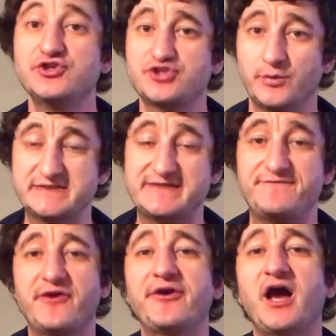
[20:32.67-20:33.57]
So it's the
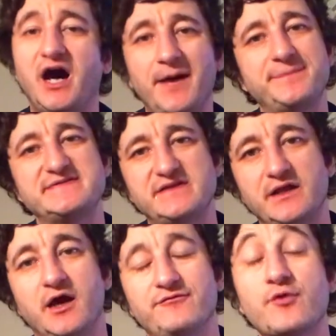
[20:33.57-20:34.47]
very
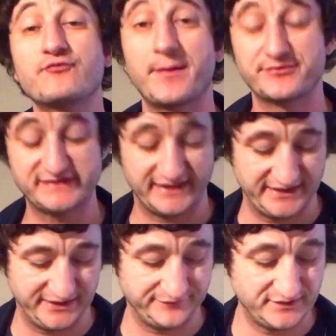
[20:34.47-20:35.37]
opposite of
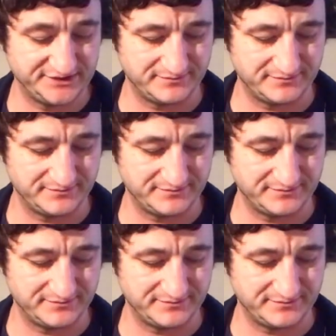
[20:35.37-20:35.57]
representative